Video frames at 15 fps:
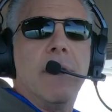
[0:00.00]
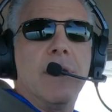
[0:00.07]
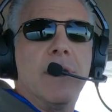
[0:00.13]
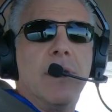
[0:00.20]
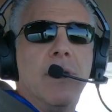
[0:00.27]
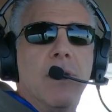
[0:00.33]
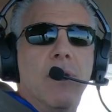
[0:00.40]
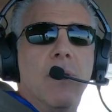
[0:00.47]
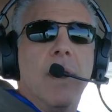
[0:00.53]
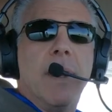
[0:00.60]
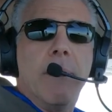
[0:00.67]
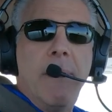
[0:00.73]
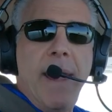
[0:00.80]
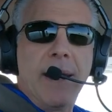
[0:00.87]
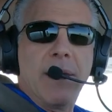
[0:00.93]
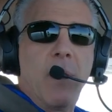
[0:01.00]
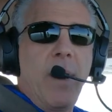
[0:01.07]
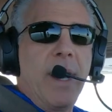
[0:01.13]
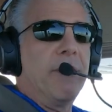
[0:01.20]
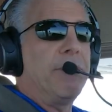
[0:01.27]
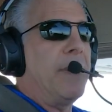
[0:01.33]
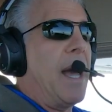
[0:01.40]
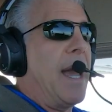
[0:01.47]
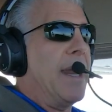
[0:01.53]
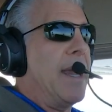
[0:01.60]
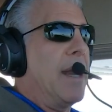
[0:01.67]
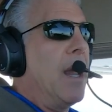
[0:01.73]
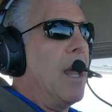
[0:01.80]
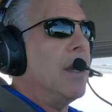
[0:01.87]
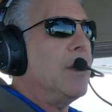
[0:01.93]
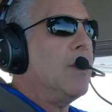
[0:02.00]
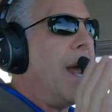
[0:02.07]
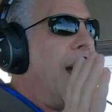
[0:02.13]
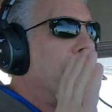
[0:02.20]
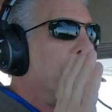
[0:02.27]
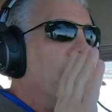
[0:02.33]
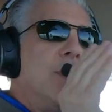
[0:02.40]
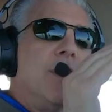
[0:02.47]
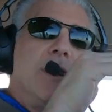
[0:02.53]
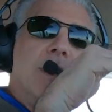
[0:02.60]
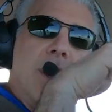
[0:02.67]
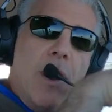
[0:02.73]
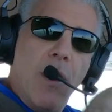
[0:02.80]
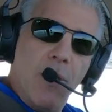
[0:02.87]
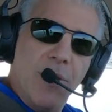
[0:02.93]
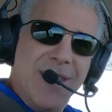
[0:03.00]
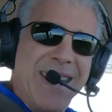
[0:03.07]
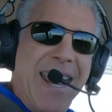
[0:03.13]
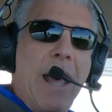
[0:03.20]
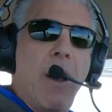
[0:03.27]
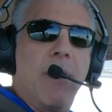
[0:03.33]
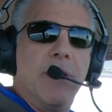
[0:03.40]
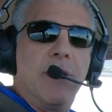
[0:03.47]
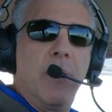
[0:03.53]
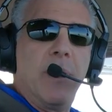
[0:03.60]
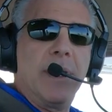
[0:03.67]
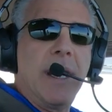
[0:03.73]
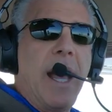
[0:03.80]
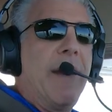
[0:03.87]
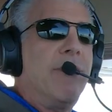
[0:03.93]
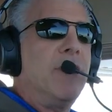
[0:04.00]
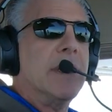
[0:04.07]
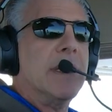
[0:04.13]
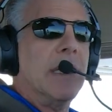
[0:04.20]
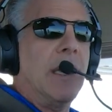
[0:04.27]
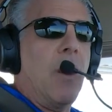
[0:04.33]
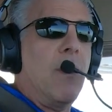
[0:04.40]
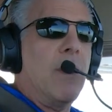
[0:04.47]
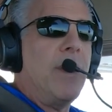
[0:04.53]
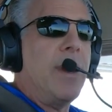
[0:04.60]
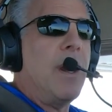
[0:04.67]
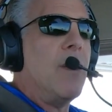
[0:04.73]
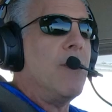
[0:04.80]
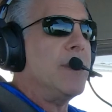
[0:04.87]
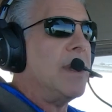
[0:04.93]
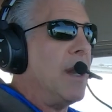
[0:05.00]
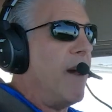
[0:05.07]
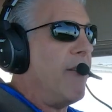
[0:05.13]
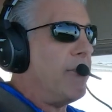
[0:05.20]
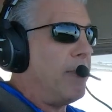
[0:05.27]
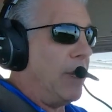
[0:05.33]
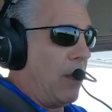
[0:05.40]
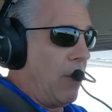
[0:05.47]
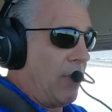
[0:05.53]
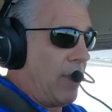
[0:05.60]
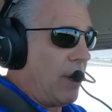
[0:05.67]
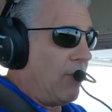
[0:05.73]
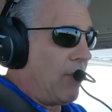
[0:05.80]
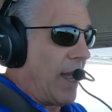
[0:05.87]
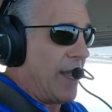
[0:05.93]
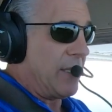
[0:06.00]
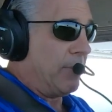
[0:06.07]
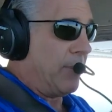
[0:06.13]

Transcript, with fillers: to make the wing fly again. Do not push the nose down into a dive. Just lower the nose enough below the horizon,